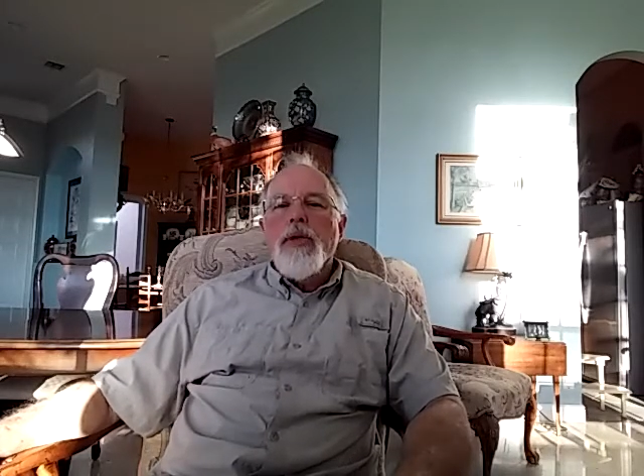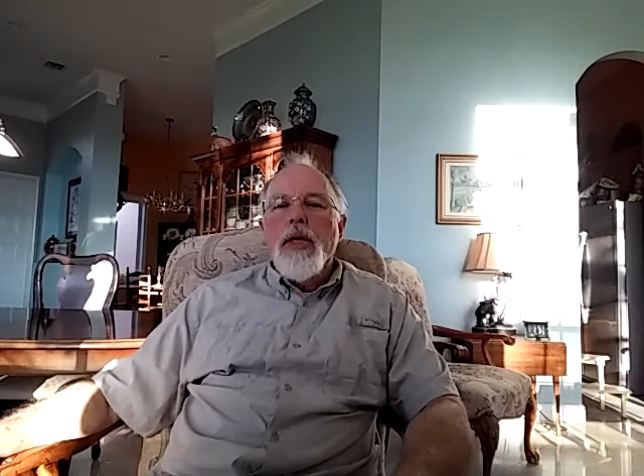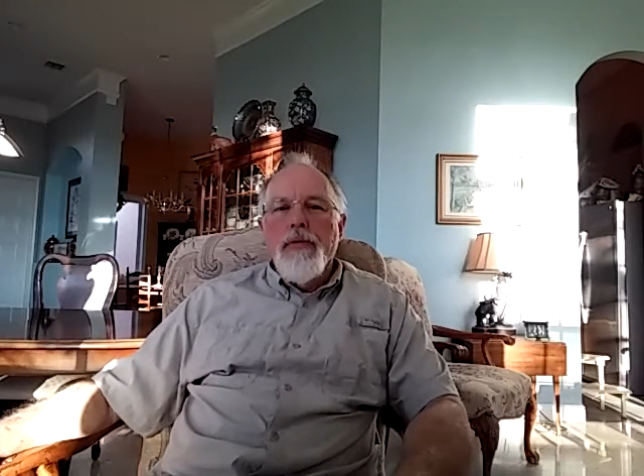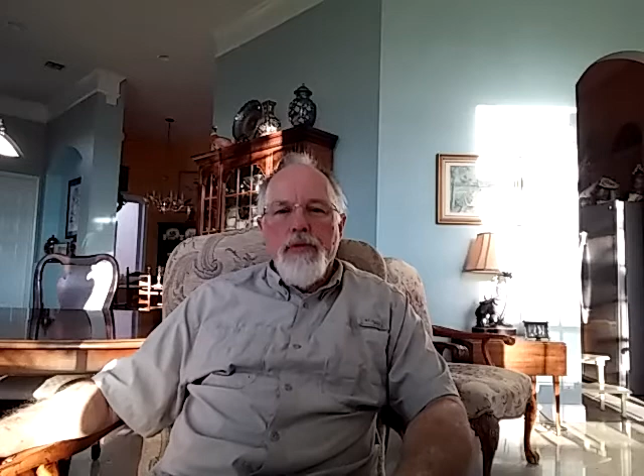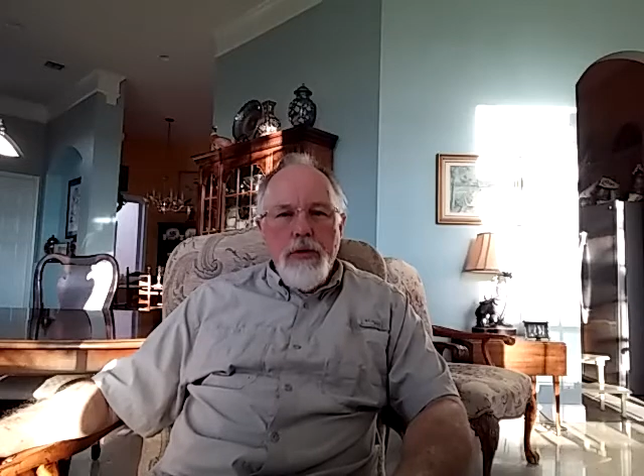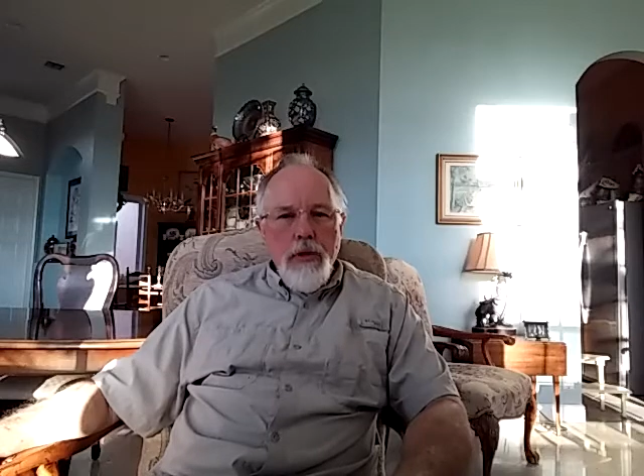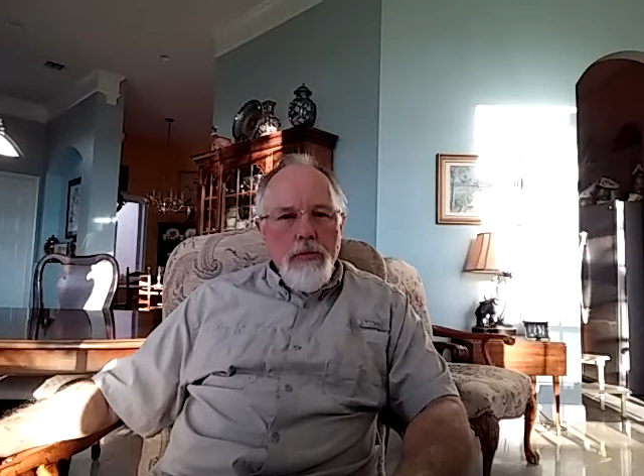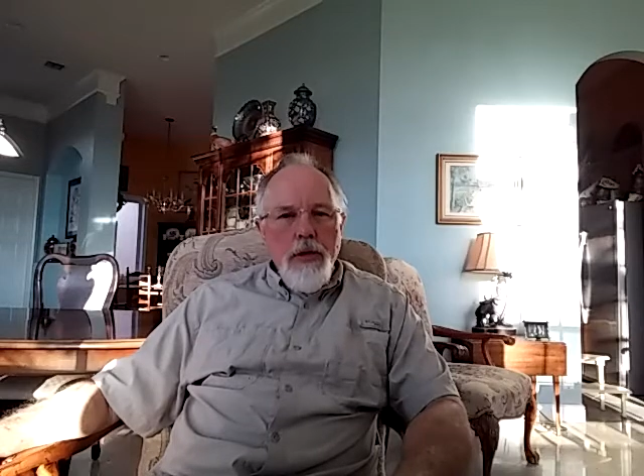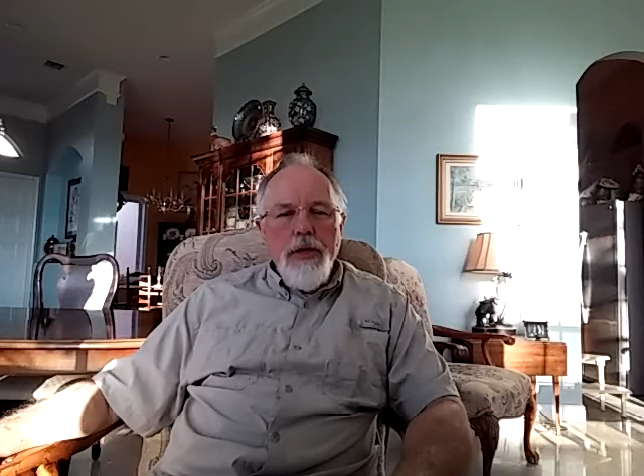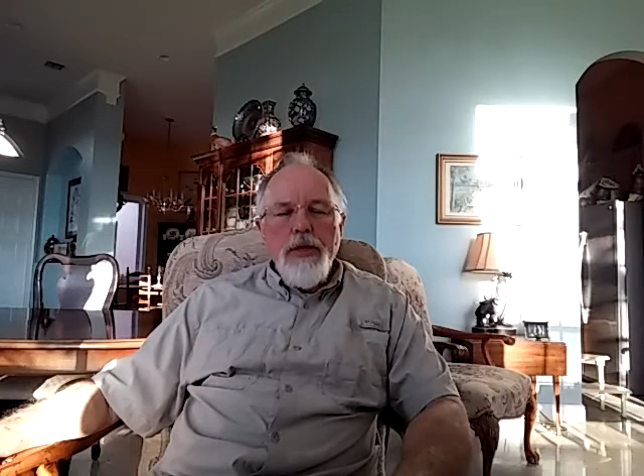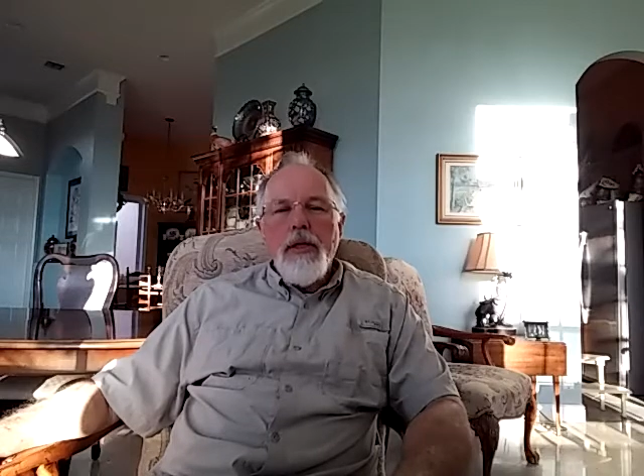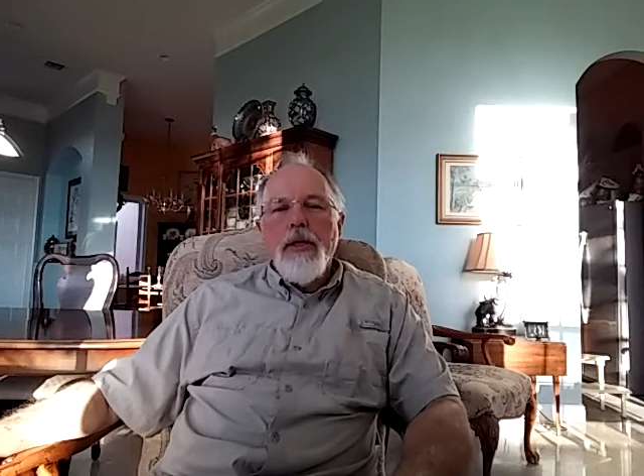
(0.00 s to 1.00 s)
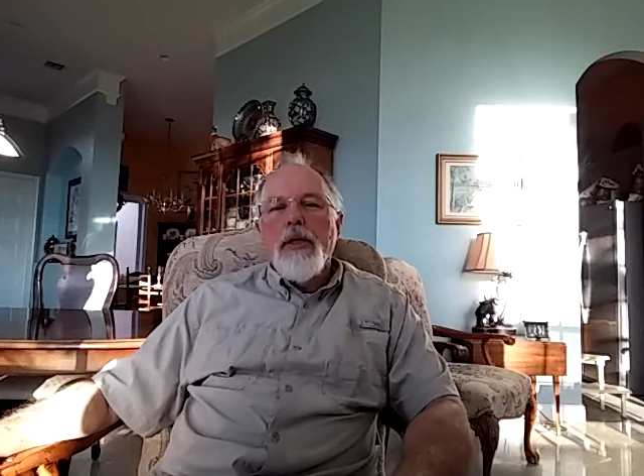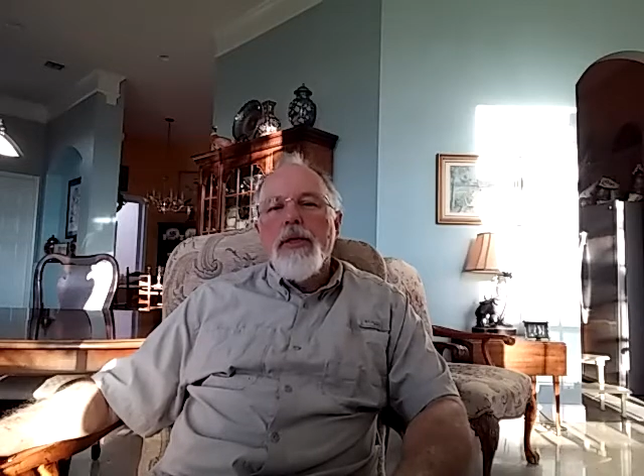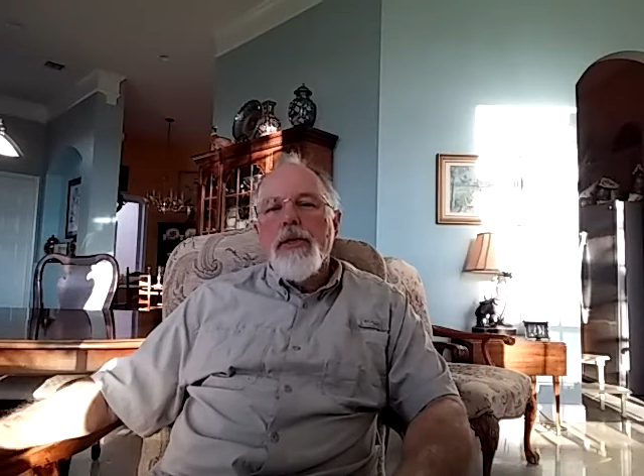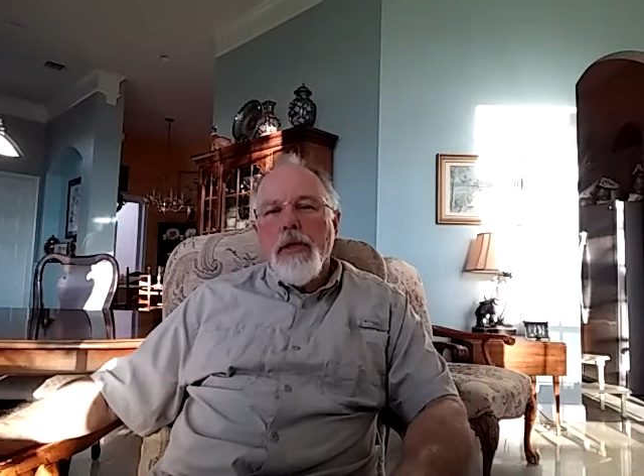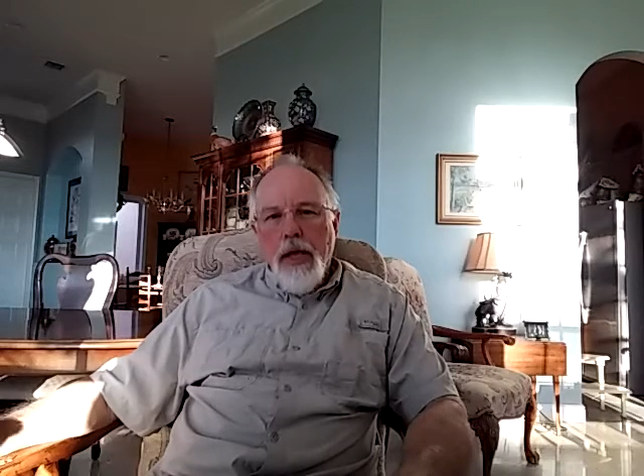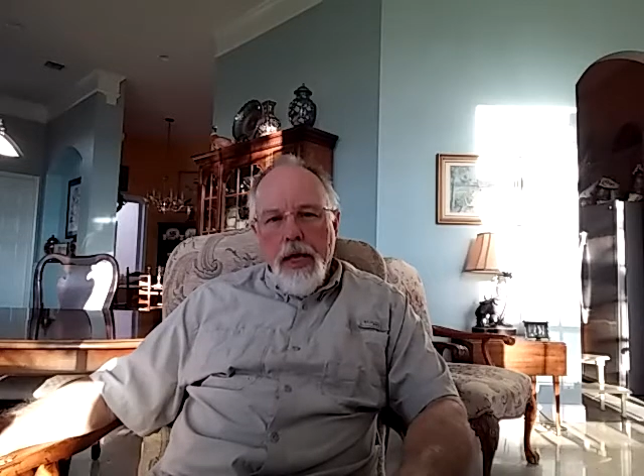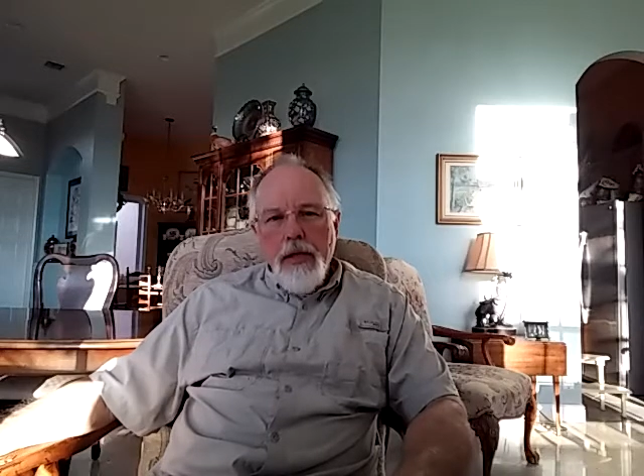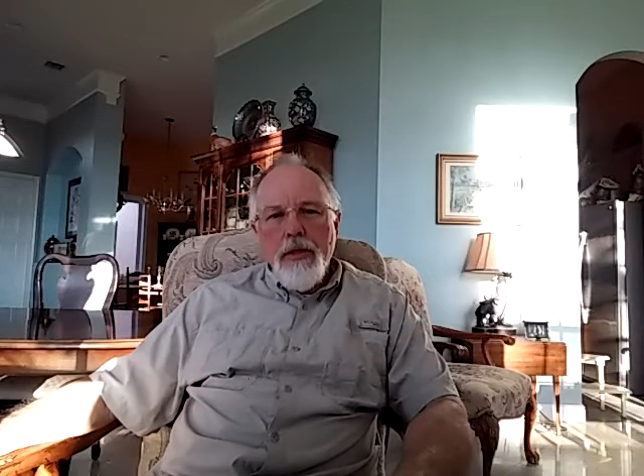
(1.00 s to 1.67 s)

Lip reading: If you're interested in this, like